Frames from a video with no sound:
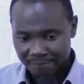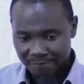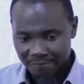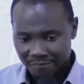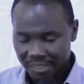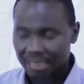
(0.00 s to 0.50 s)

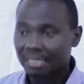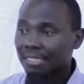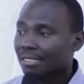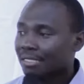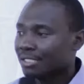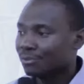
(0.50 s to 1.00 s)

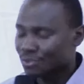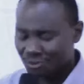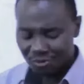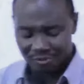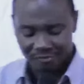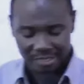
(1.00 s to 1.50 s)
Faith. She was
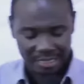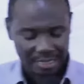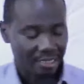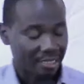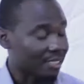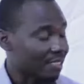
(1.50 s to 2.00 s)
called
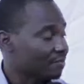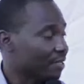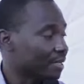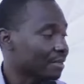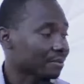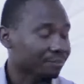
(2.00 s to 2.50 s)
Faith. Yes,
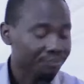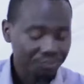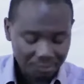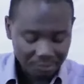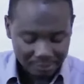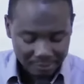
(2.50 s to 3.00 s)
Faith.
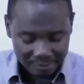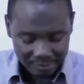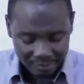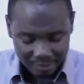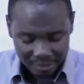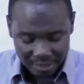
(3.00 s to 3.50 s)

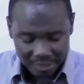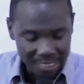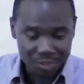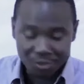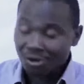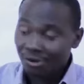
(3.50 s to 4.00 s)

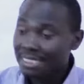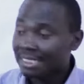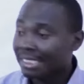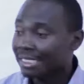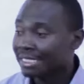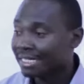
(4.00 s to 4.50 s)
There's no
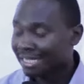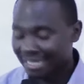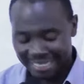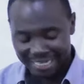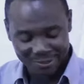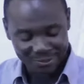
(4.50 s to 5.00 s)
coincidence.
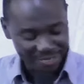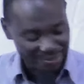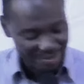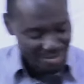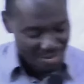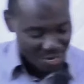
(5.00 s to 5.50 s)

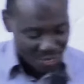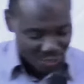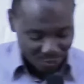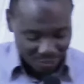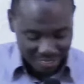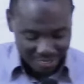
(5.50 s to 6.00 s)
Hallelujah. So